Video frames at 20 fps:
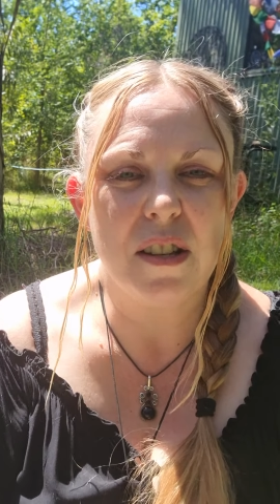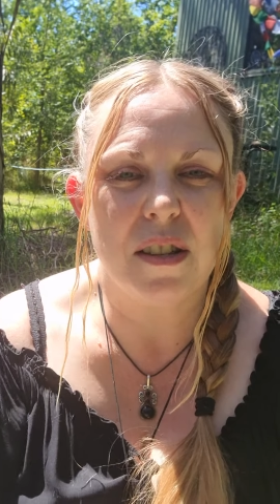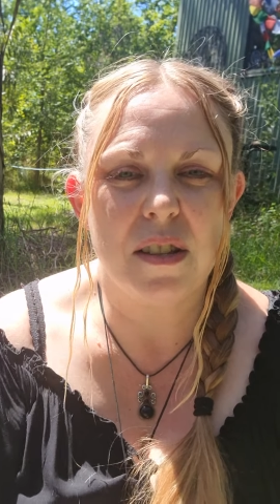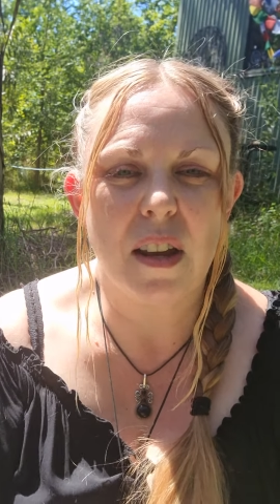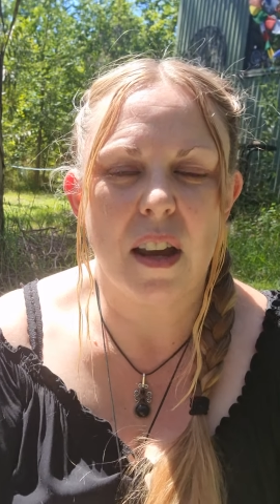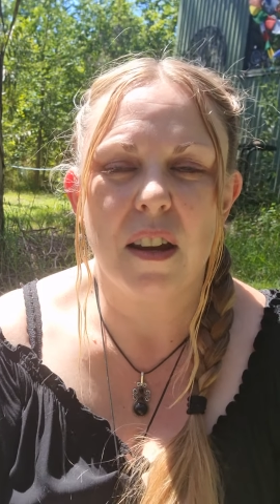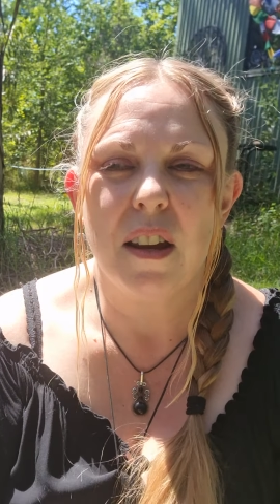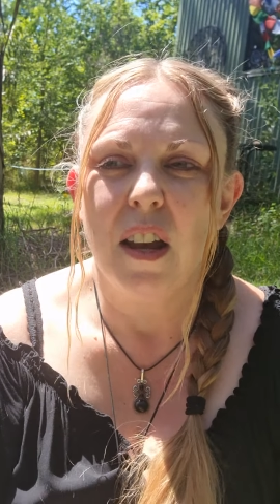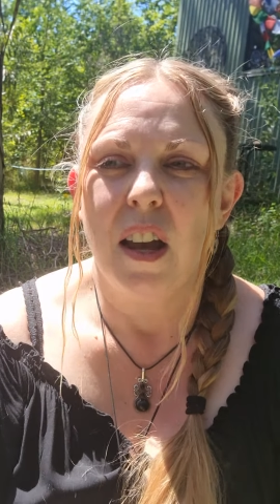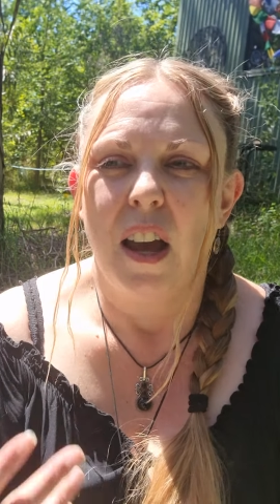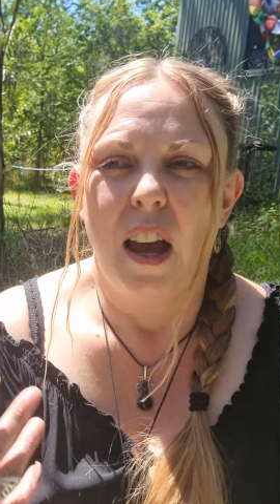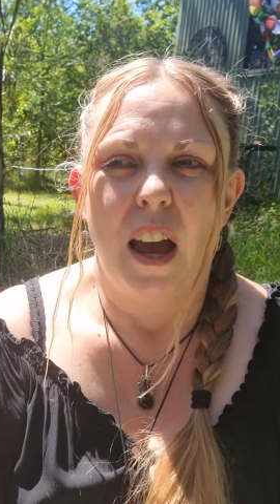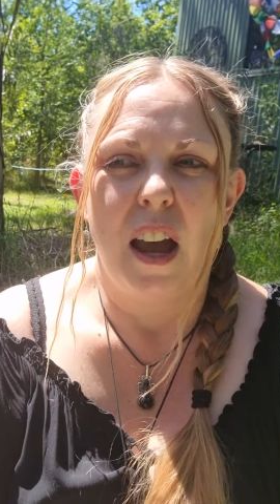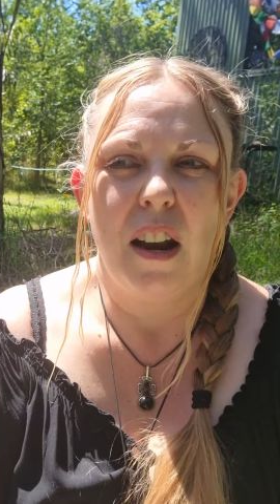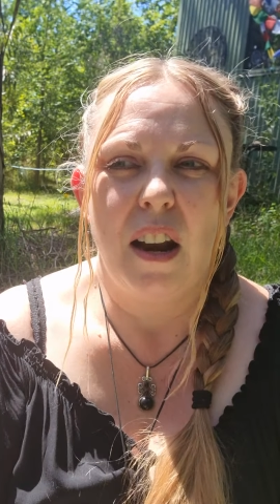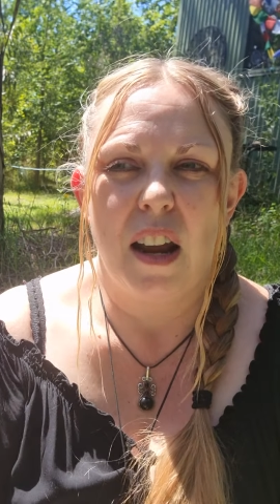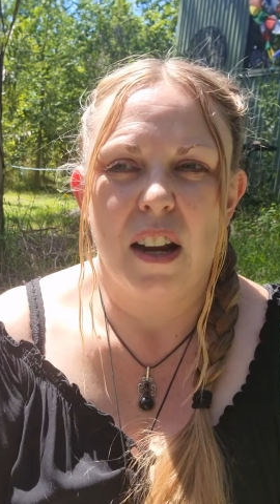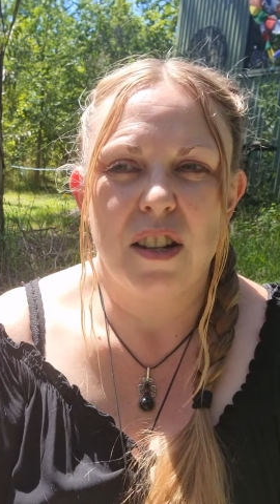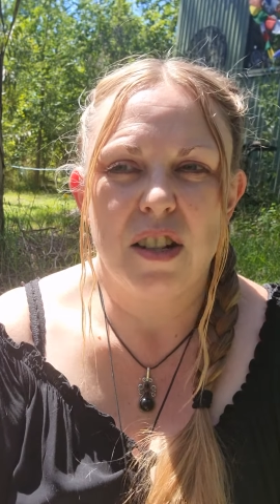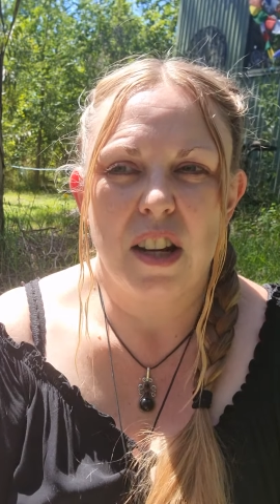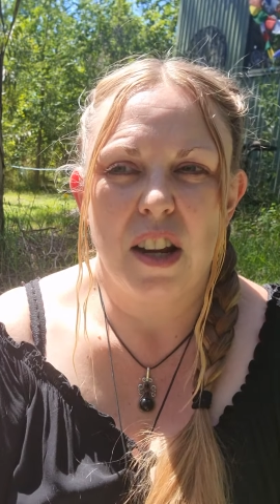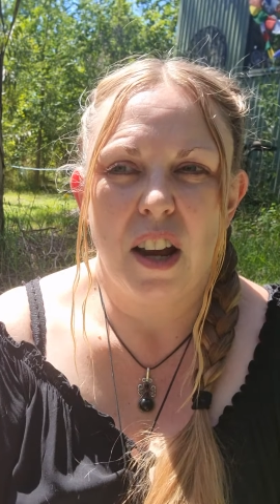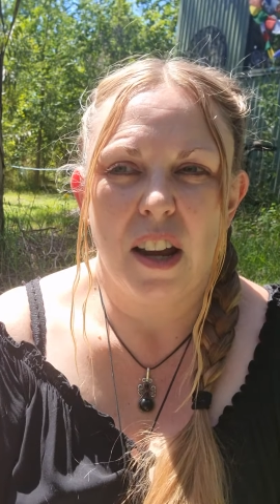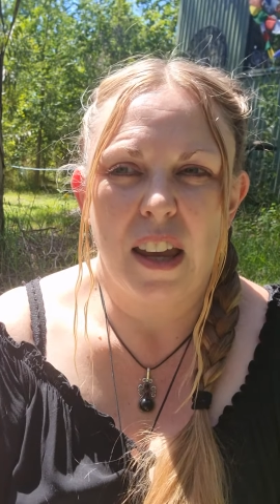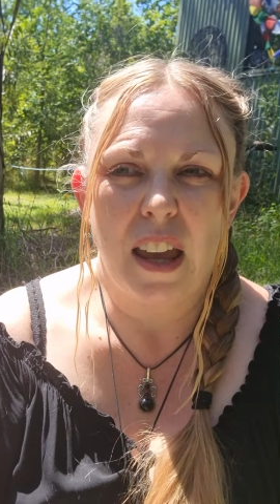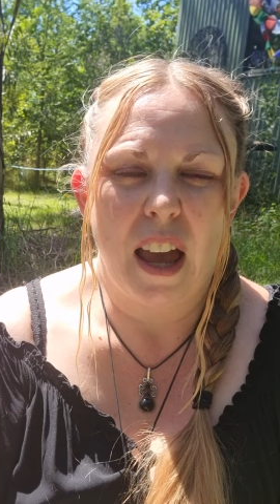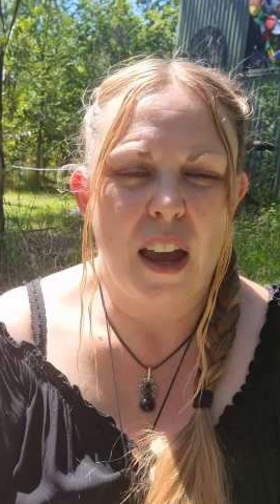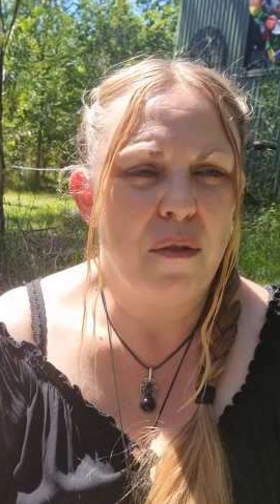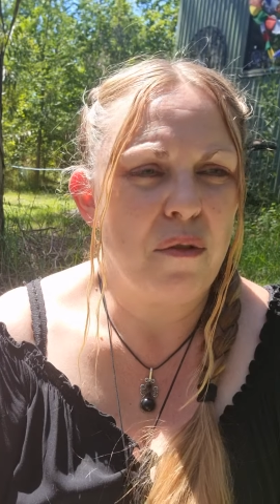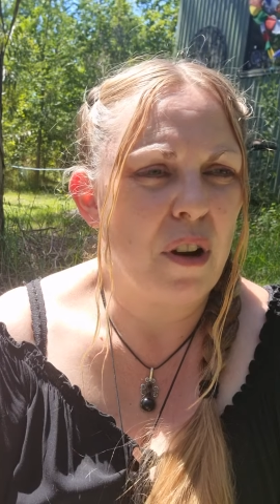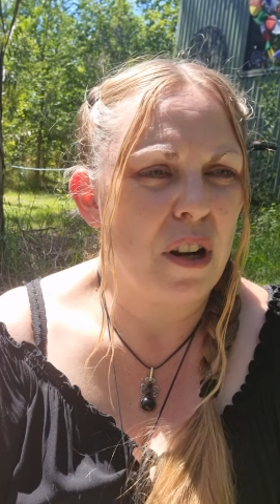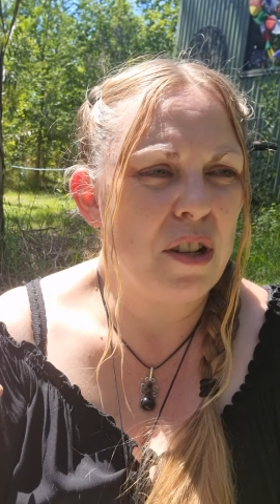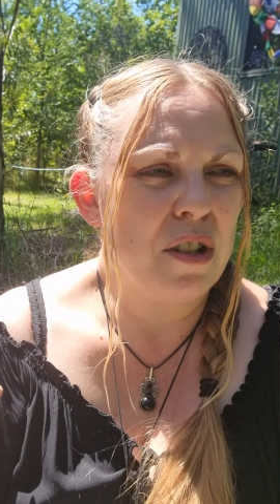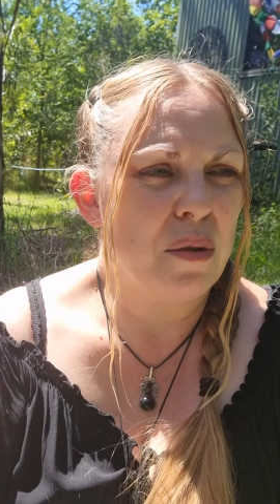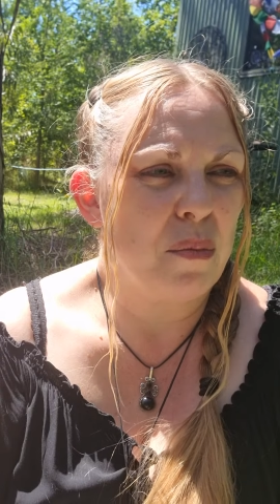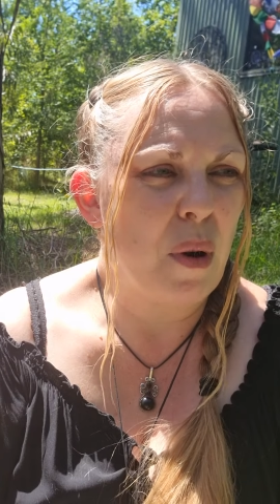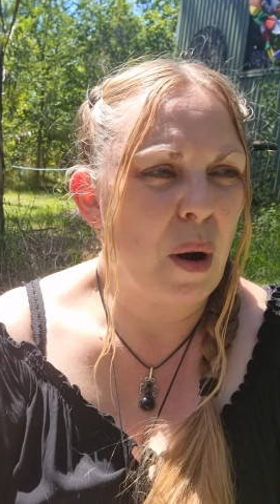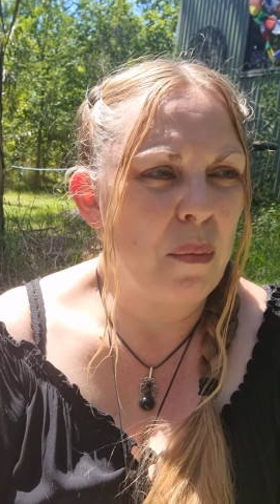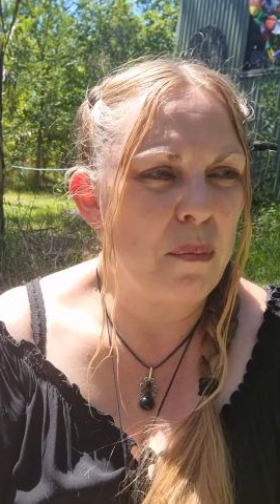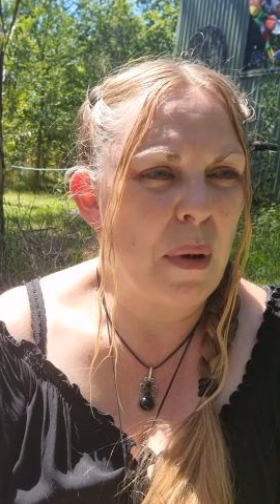So, and actually I gave one to
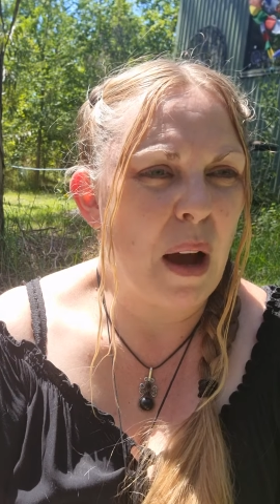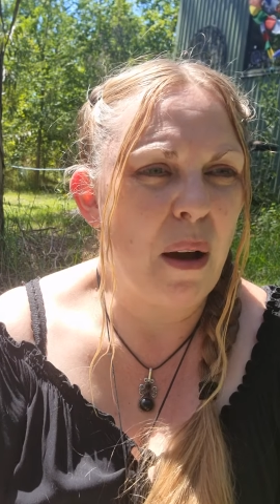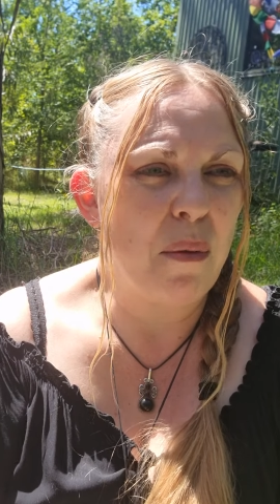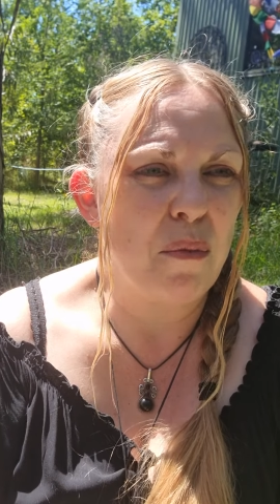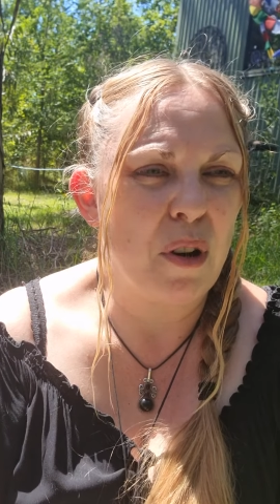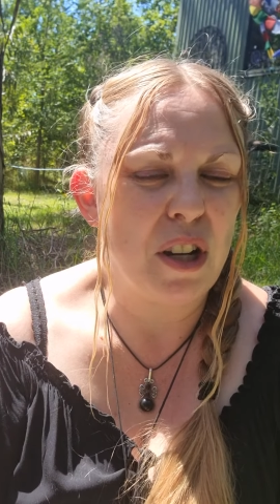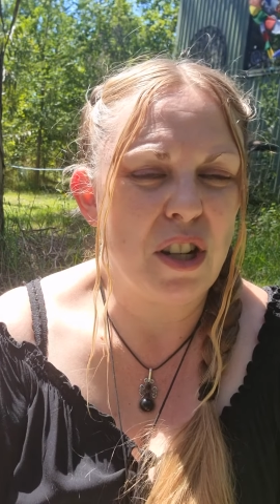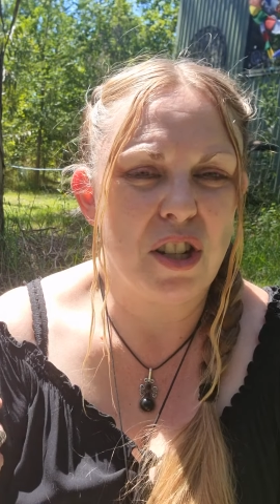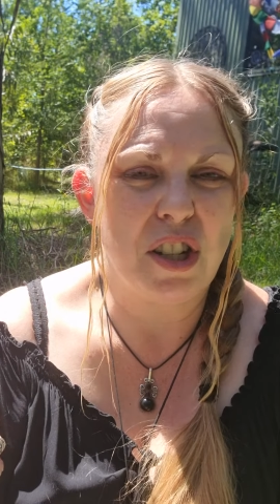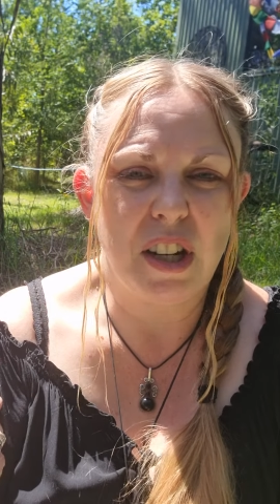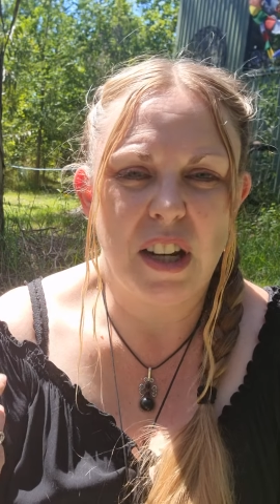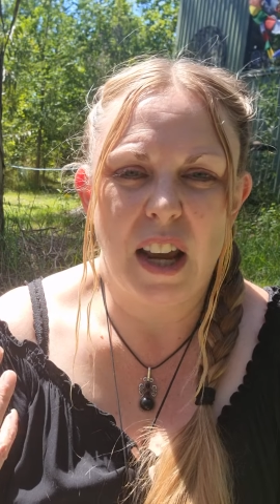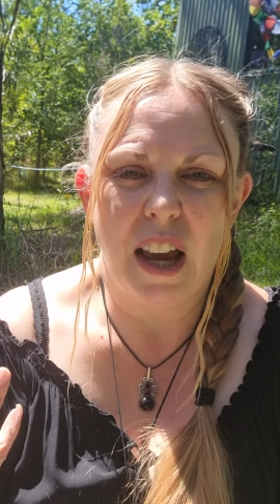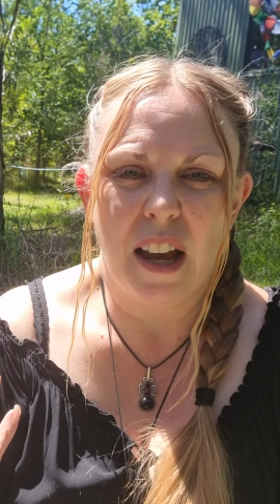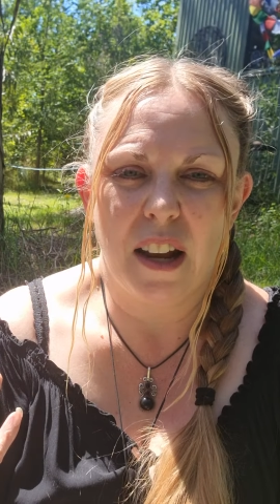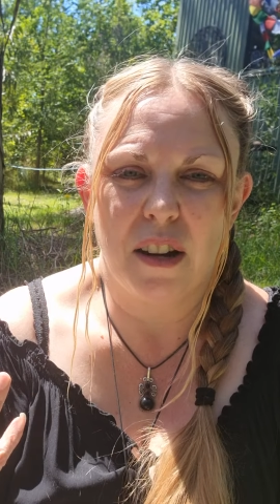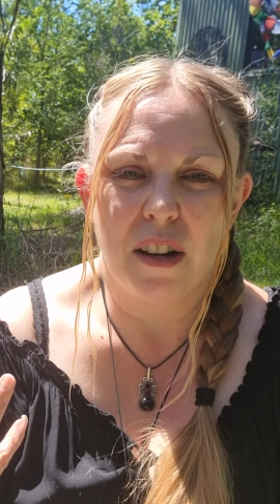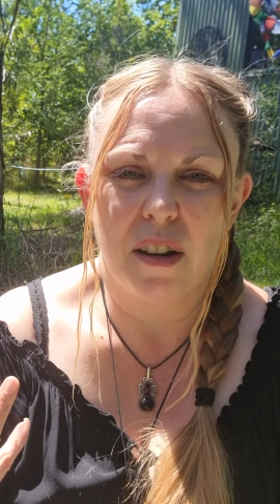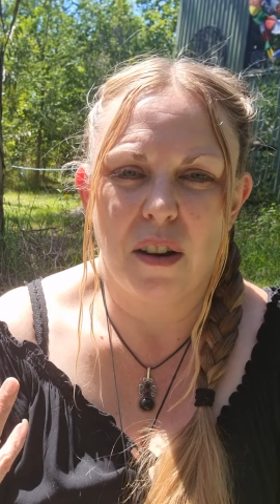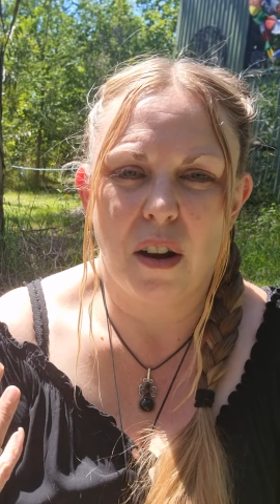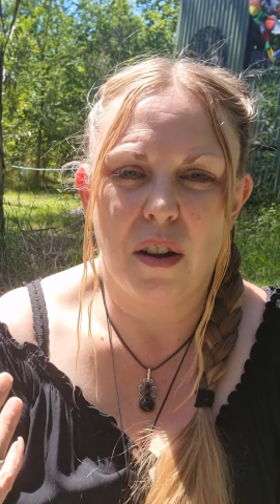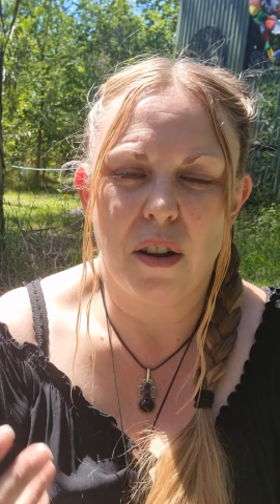my mum when she had